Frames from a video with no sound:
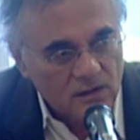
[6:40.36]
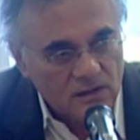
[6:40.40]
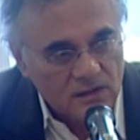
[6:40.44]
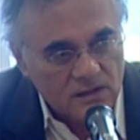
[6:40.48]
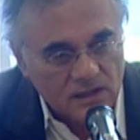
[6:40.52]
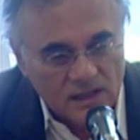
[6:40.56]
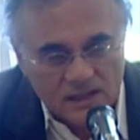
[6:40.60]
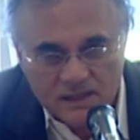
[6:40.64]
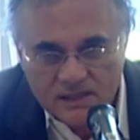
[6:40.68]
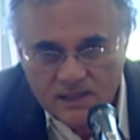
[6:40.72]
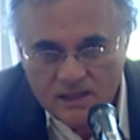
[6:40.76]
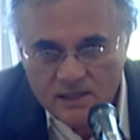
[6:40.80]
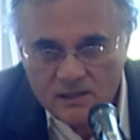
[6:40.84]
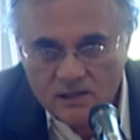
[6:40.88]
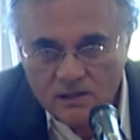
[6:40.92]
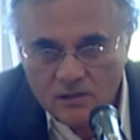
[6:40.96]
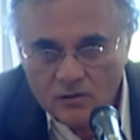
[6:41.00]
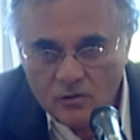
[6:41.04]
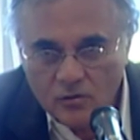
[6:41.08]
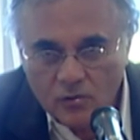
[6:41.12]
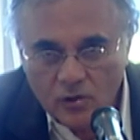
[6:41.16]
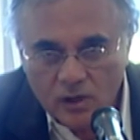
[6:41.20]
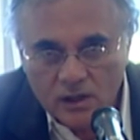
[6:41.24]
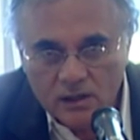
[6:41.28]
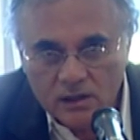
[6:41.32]
Just as
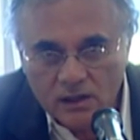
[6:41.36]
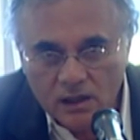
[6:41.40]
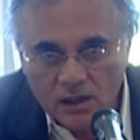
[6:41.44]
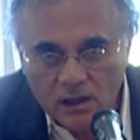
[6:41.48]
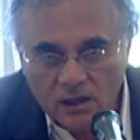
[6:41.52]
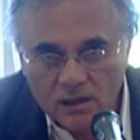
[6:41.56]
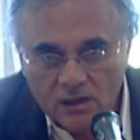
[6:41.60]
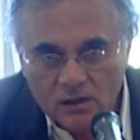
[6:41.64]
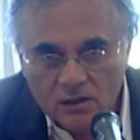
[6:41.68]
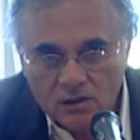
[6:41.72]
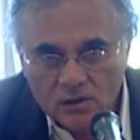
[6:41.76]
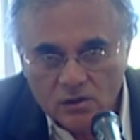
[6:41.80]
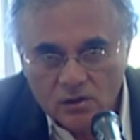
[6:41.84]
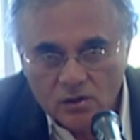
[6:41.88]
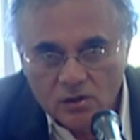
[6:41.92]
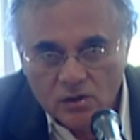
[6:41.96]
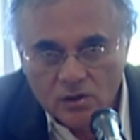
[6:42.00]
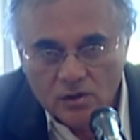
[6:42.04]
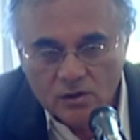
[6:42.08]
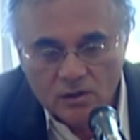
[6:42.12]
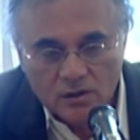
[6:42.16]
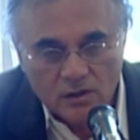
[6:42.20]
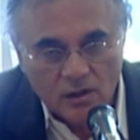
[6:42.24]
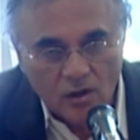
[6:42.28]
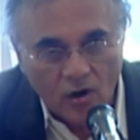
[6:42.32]
in Rwanda,
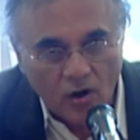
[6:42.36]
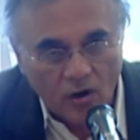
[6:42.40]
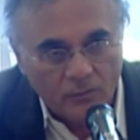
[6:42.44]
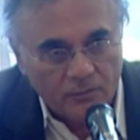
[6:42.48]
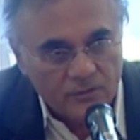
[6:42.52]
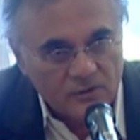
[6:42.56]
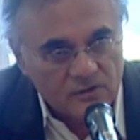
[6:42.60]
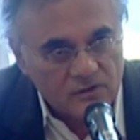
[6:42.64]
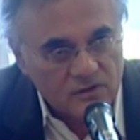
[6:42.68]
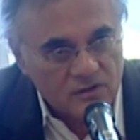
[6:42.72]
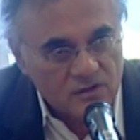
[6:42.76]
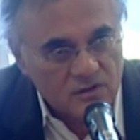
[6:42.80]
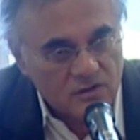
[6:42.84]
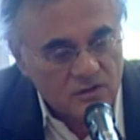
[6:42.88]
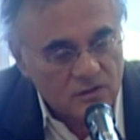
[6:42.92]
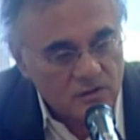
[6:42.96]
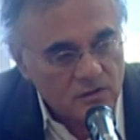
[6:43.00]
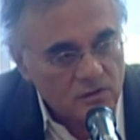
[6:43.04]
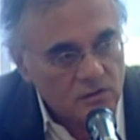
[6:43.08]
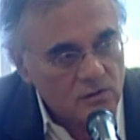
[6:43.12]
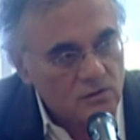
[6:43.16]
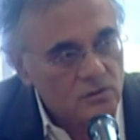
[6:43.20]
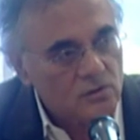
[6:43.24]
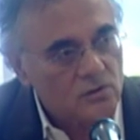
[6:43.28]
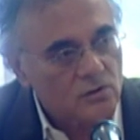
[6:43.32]
the
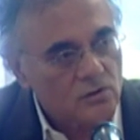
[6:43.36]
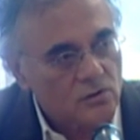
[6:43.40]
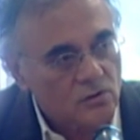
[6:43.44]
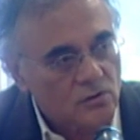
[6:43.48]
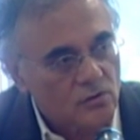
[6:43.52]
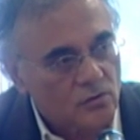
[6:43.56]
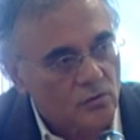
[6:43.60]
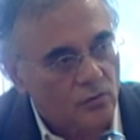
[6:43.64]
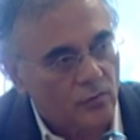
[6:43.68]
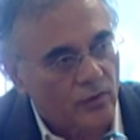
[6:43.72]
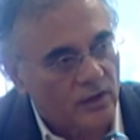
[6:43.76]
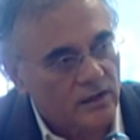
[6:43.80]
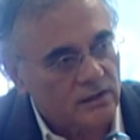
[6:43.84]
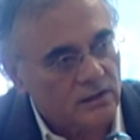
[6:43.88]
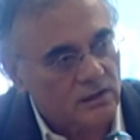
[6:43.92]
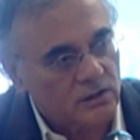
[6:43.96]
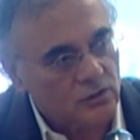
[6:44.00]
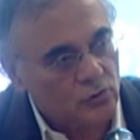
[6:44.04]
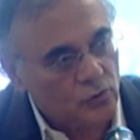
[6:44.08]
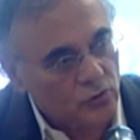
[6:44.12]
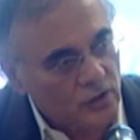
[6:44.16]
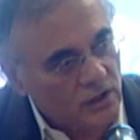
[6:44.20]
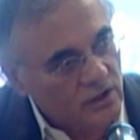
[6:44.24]
opposition went into